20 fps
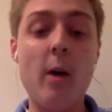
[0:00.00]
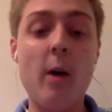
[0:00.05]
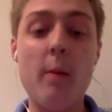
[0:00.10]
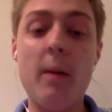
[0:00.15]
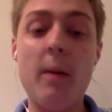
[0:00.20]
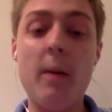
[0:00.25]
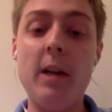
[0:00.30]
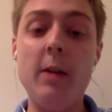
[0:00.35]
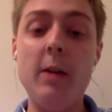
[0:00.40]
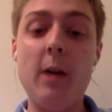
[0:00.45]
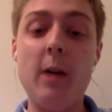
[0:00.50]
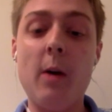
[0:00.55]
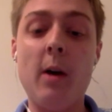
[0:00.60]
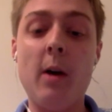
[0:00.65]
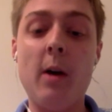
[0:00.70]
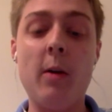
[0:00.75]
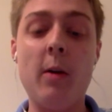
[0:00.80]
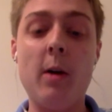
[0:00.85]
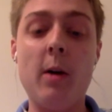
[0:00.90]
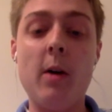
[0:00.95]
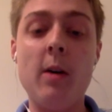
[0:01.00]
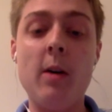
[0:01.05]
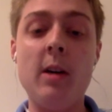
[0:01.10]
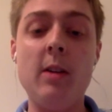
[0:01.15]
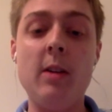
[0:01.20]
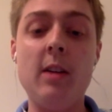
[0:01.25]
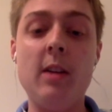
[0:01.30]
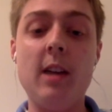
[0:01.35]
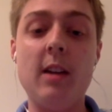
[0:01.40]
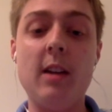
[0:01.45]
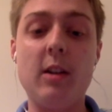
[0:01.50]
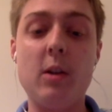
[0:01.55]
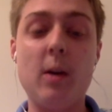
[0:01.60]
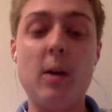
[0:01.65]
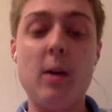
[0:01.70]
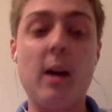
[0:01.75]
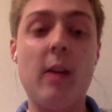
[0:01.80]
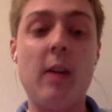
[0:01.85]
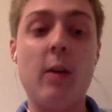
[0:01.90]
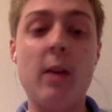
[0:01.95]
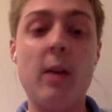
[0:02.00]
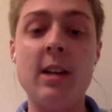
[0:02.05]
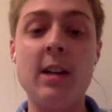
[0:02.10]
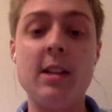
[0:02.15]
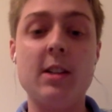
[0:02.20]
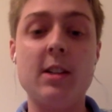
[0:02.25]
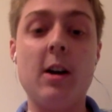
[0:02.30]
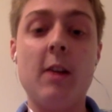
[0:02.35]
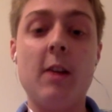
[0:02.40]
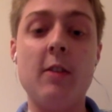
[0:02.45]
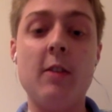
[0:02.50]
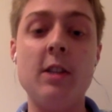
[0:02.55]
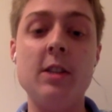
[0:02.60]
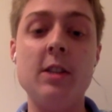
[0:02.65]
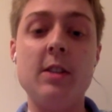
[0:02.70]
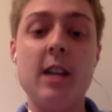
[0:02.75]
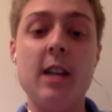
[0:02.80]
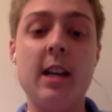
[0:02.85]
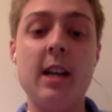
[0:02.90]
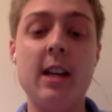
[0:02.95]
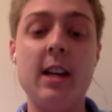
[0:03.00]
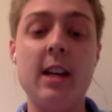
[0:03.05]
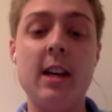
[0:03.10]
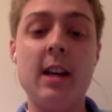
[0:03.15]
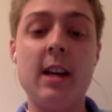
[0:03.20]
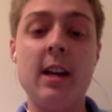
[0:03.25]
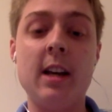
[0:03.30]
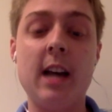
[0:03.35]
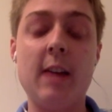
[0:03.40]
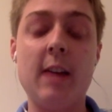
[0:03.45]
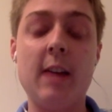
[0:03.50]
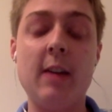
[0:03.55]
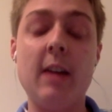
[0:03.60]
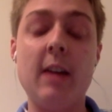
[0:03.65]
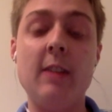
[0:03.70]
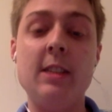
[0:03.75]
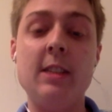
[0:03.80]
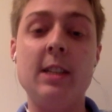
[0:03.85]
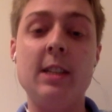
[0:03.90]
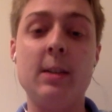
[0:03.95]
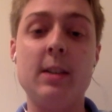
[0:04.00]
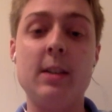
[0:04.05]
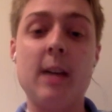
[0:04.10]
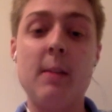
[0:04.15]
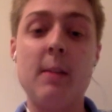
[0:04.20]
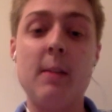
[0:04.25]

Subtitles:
But you go on the road and you take 2 out of 3 in this conference. You take it every single time you